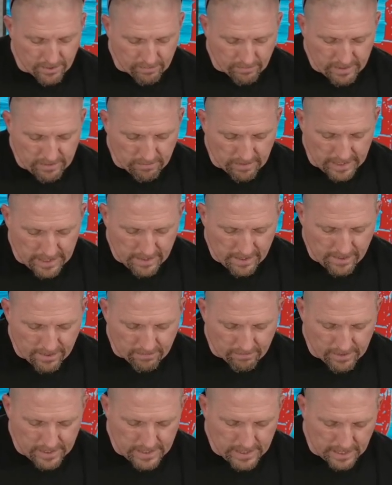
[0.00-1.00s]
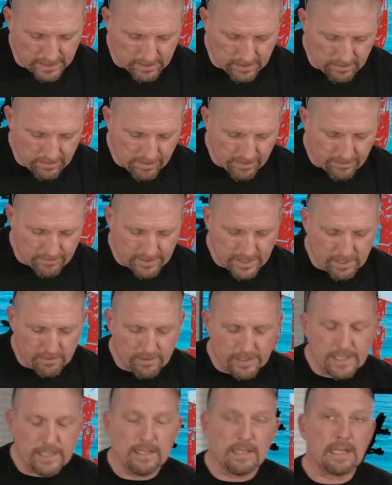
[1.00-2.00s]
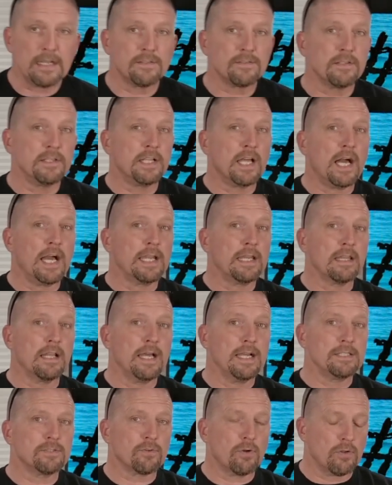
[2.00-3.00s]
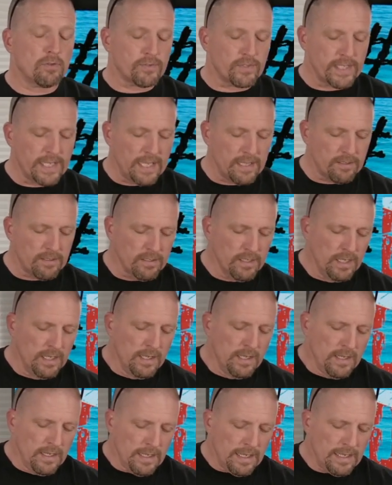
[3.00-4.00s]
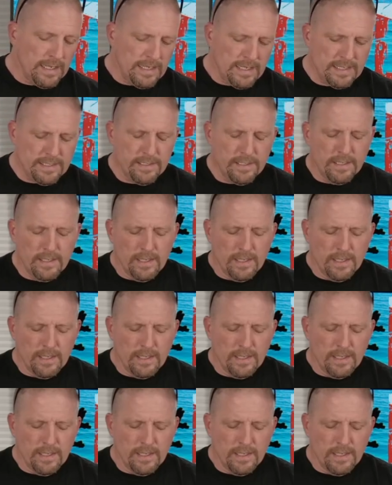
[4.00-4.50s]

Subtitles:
3 red, 3 yellow, 3 green, that's 9 lights all together, and